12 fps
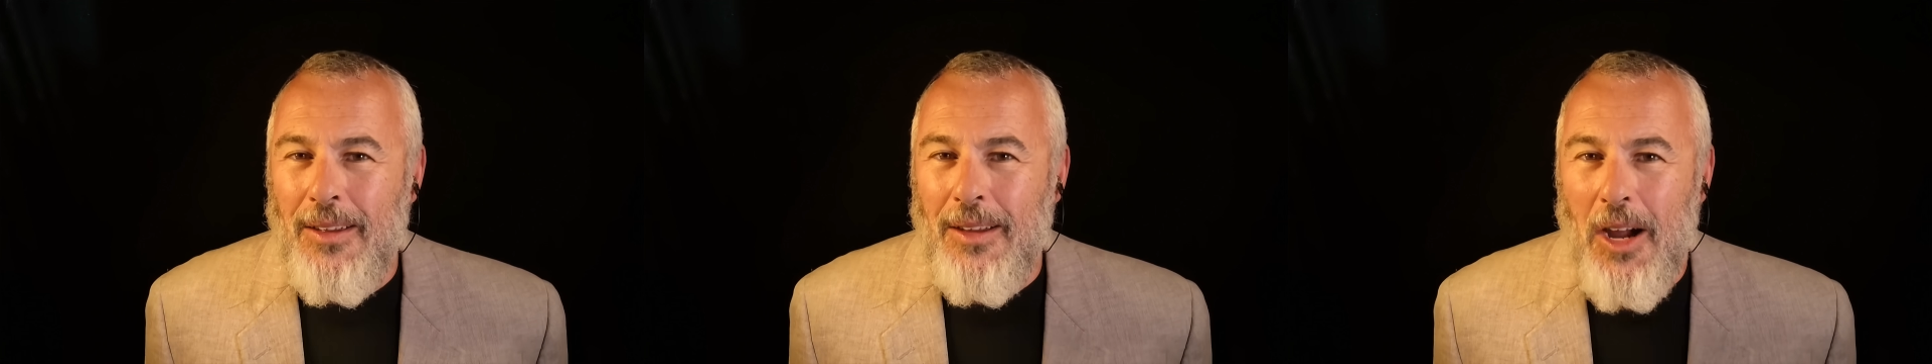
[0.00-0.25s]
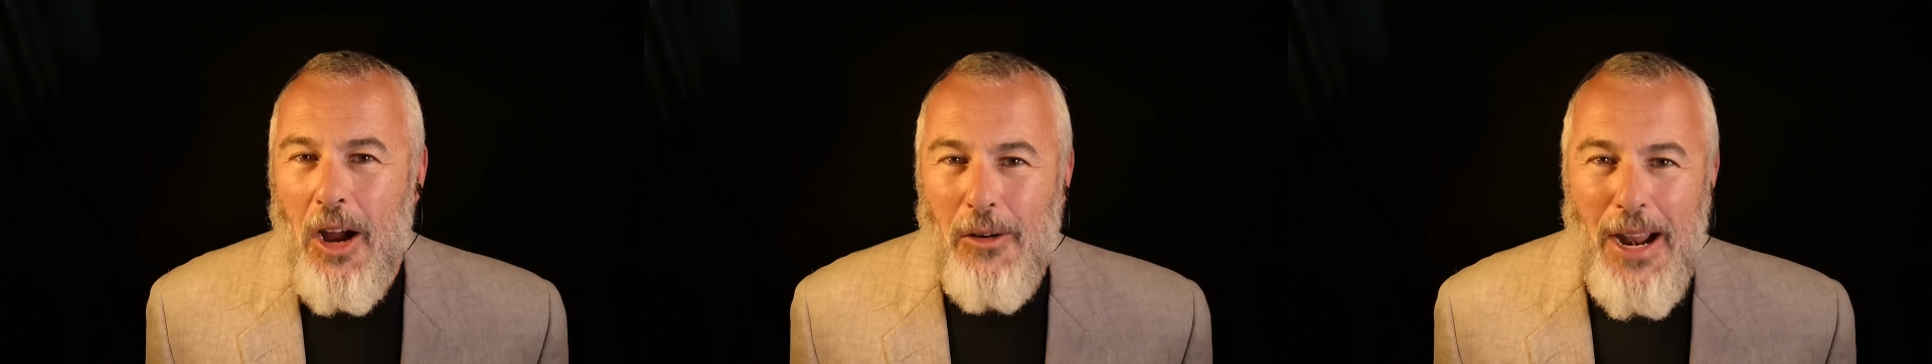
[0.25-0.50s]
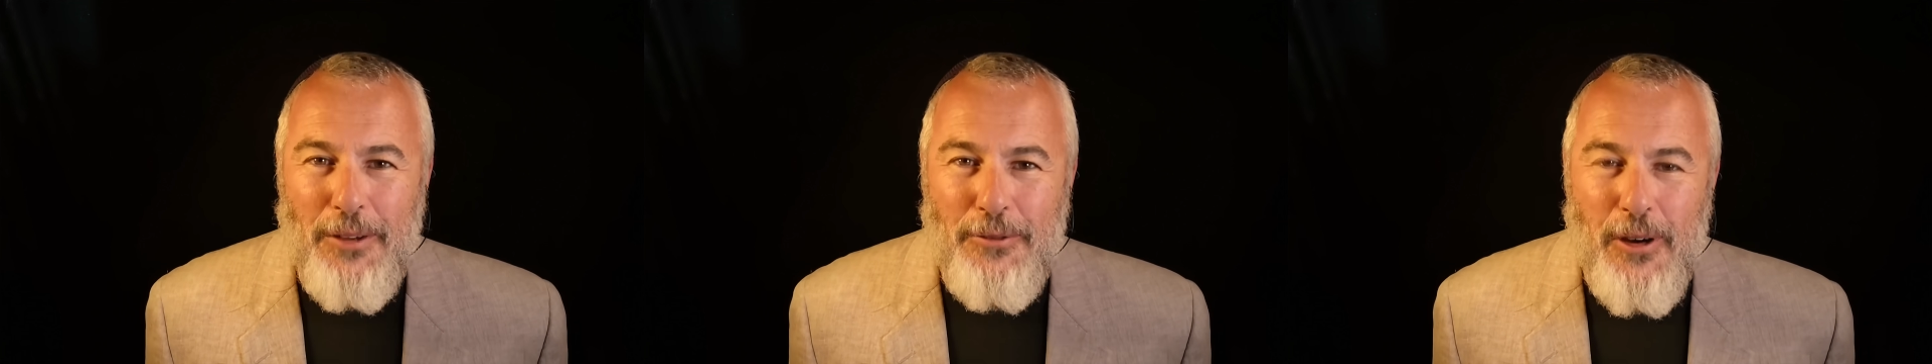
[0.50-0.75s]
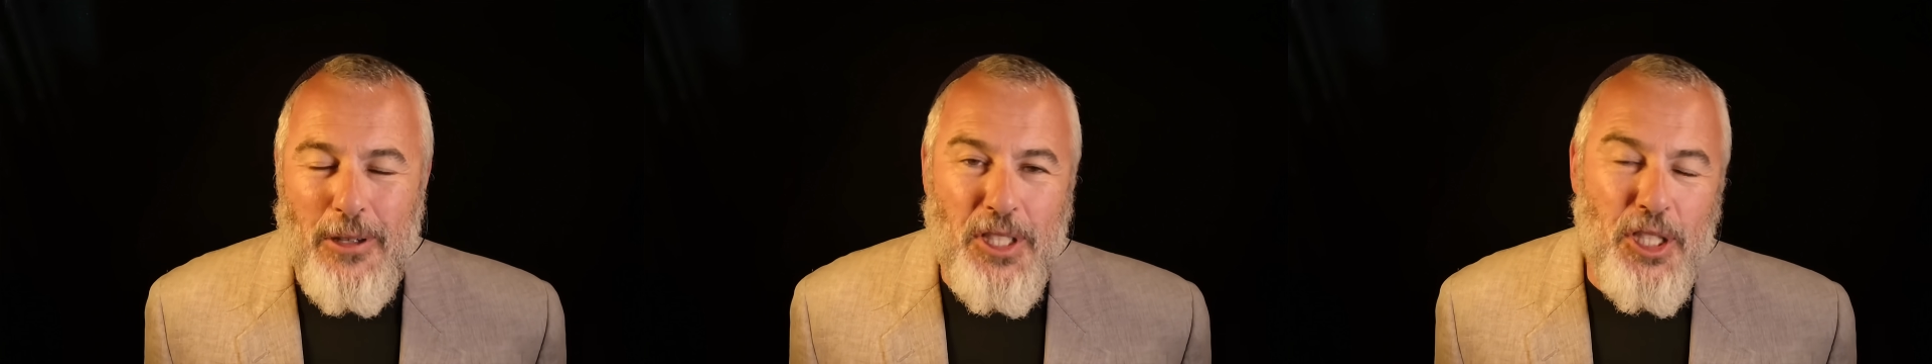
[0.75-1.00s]
All right,
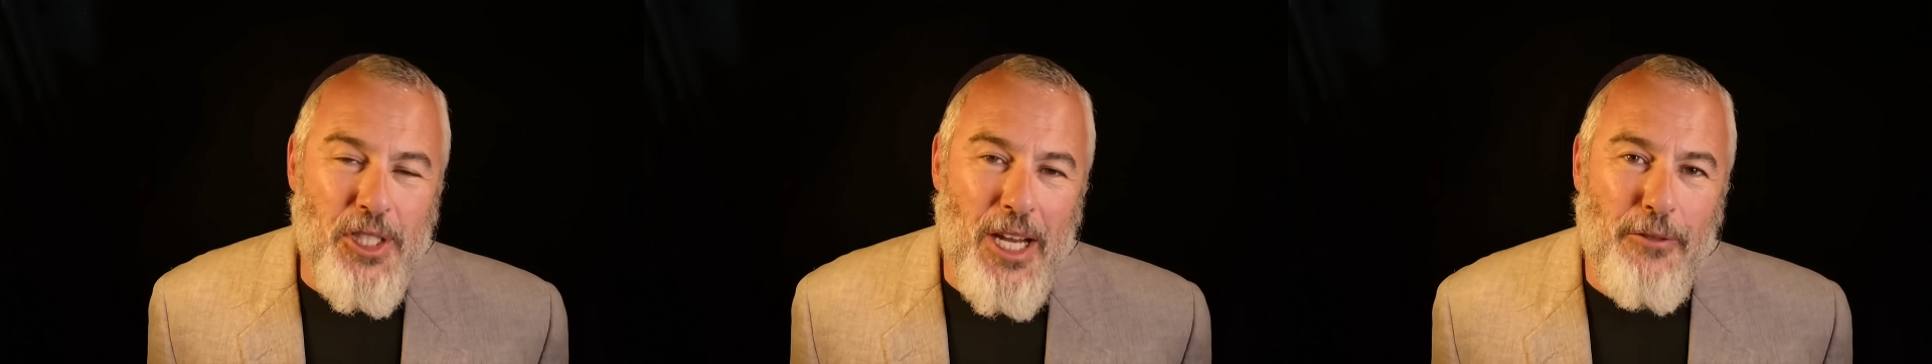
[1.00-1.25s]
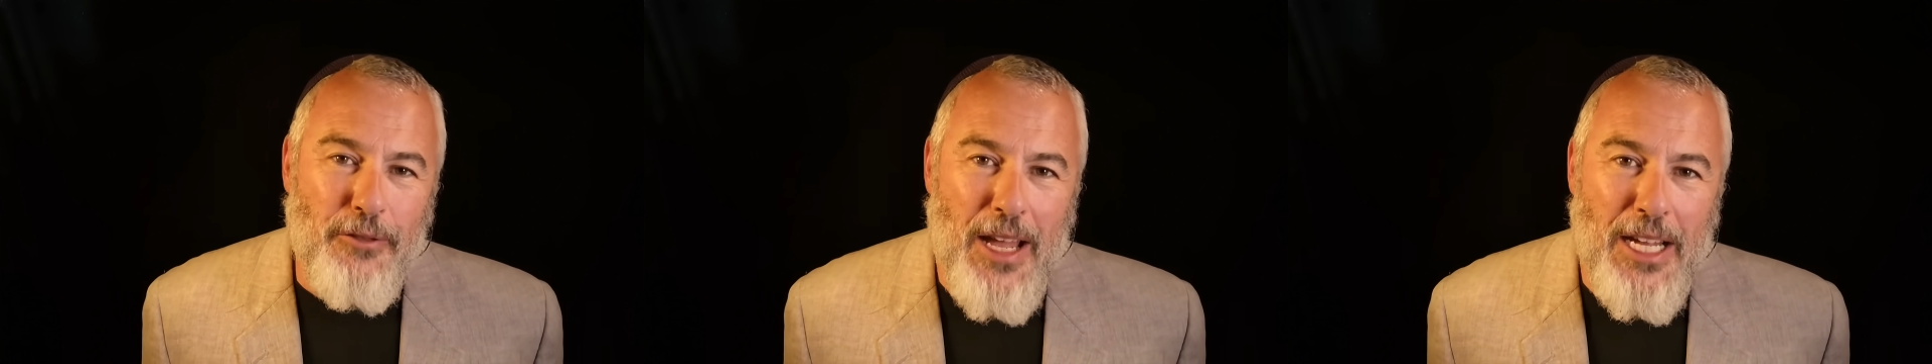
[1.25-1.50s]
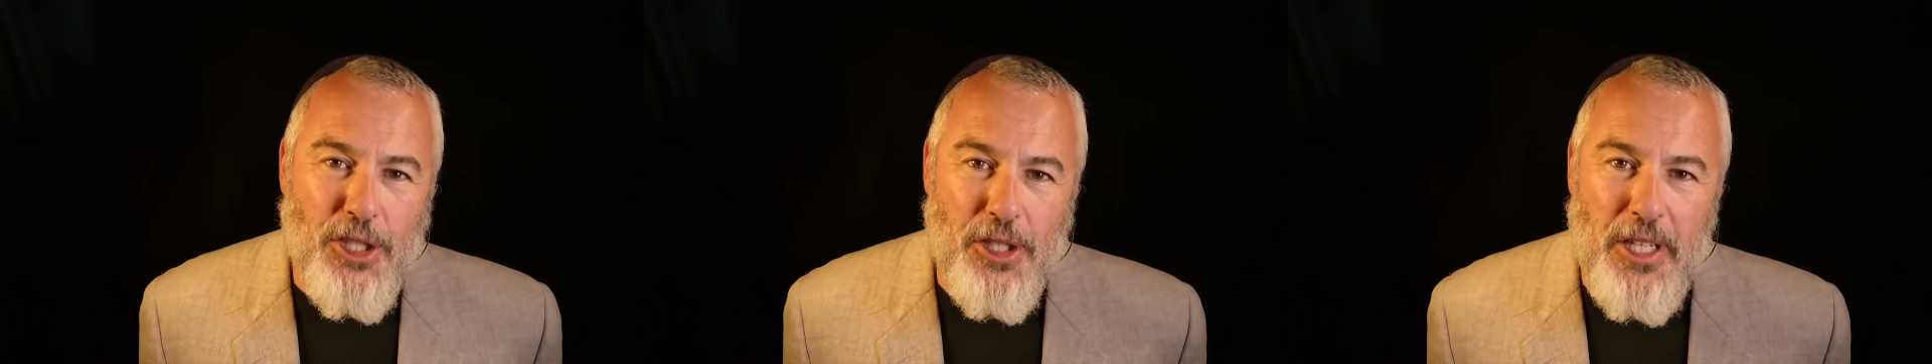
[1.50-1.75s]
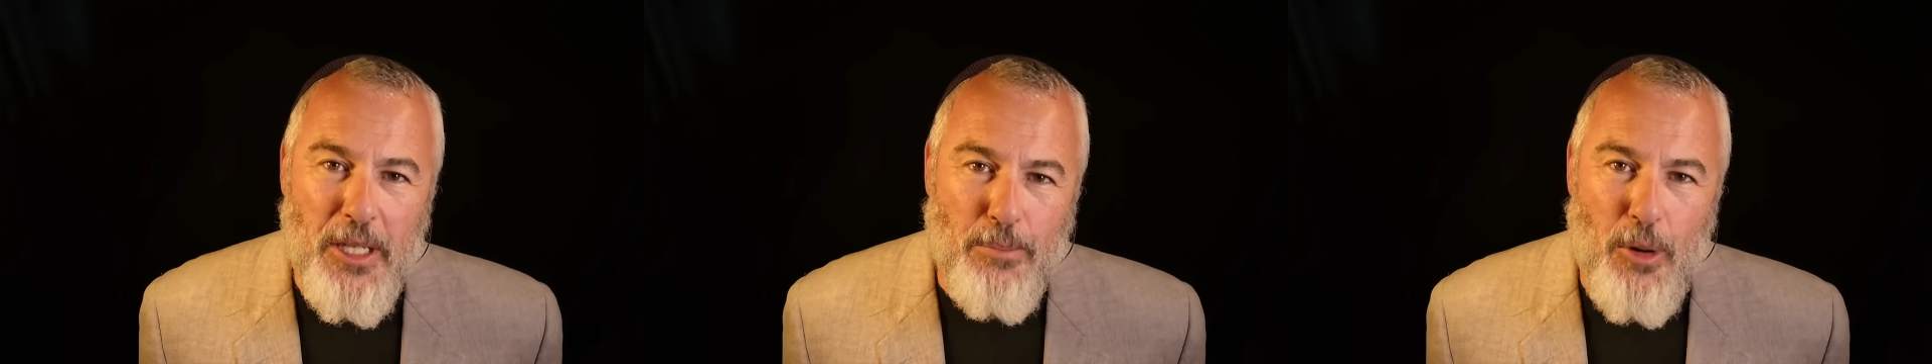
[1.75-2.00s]
folks, Yishai Fleischer here,